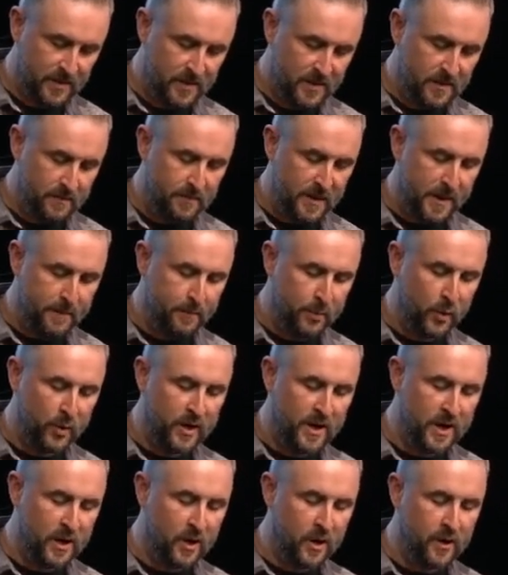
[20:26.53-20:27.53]
by
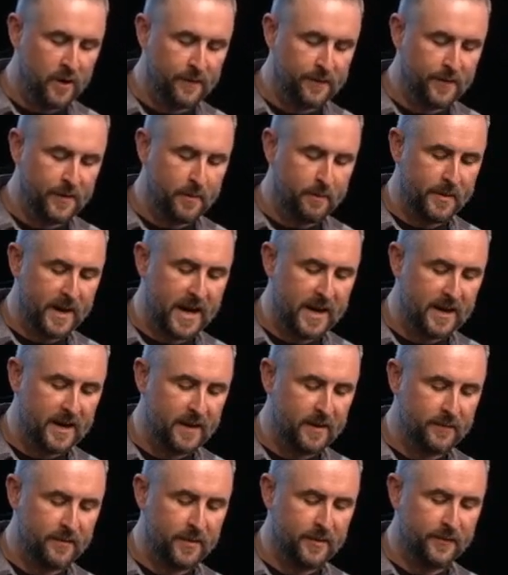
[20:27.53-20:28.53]
putting off the body
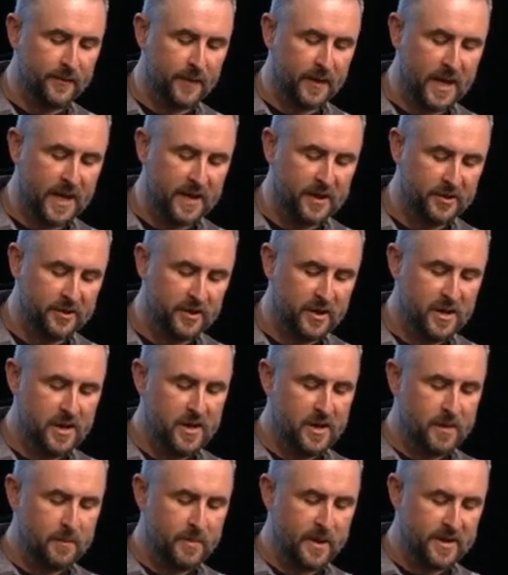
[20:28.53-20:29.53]
of the flesh,
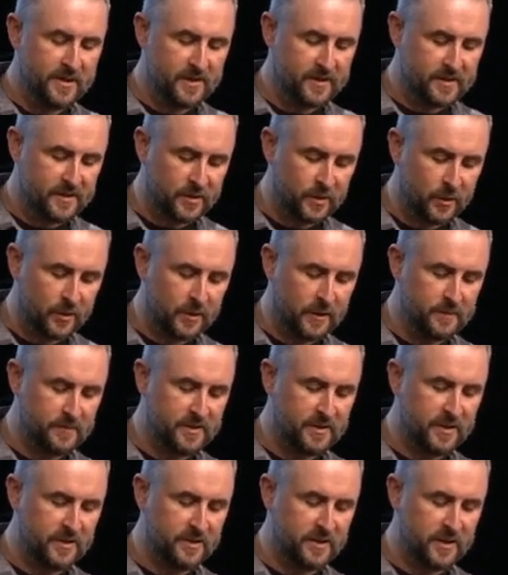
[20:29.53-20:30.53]
by the
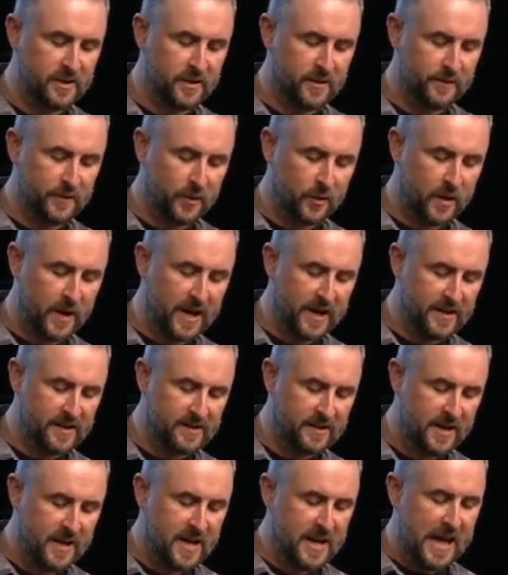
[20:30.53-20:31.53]
circumcision of
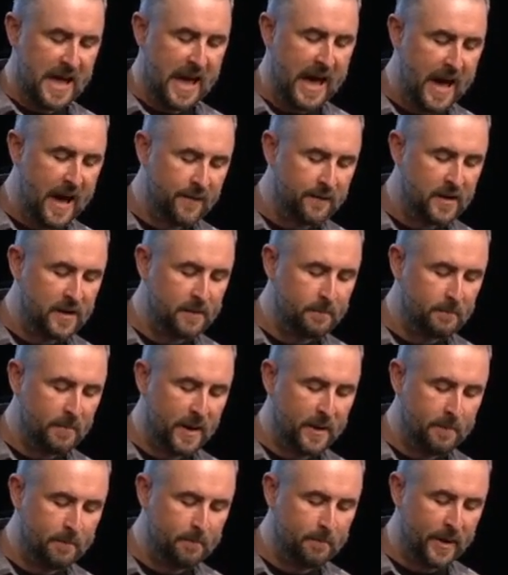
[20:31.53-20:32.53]
Christ, having
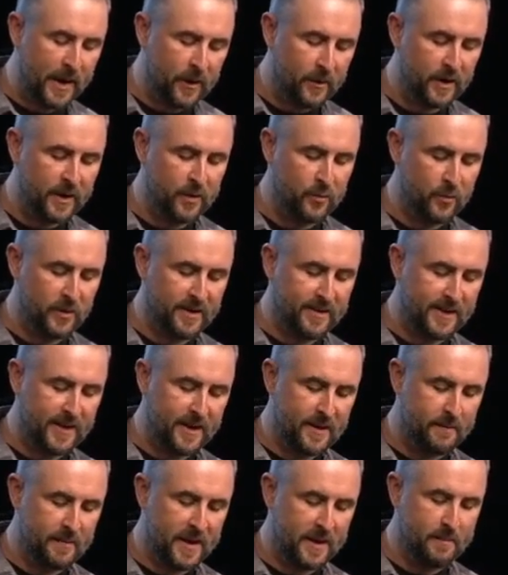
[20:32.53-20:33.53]
been buried with
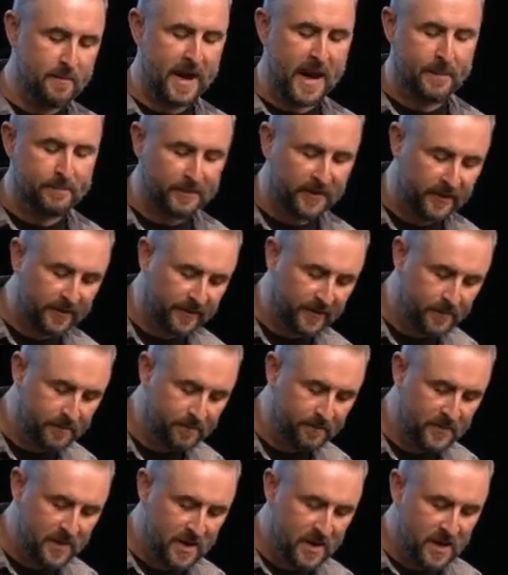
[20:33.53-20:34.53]
him in
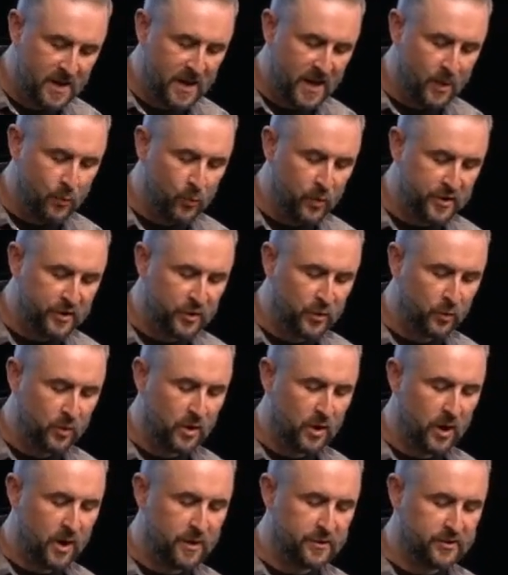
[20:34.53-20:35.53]
baptism, in which you
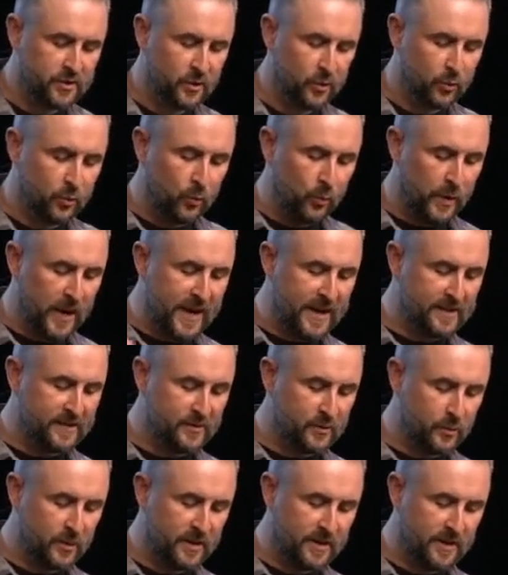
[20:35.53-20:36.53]
were also
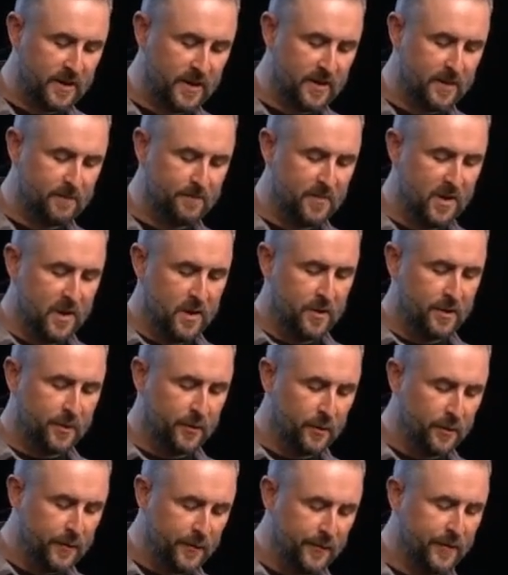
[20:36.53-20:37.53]
raised with him
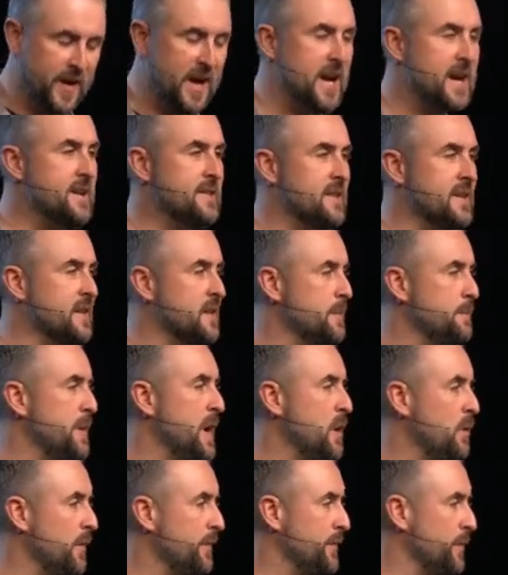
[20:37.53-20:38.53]
through faith in the
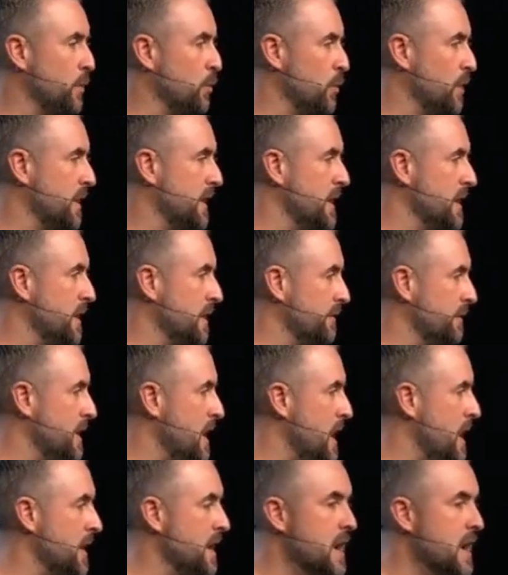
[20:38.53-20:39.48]
powerful working of God.